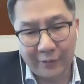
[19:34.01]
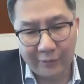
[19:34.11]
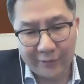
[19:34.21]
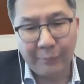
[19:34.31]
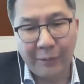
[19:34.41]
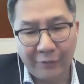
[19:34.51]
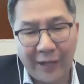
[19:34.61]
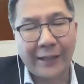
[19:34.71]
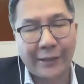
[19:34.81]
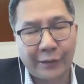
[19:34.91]

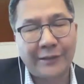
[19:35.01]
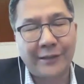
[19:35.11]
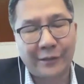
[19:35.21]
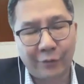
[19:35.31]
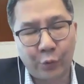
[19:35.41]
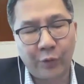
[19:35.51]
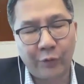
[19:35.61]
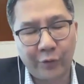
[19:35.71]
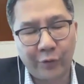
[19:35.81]
semi-valid reasons for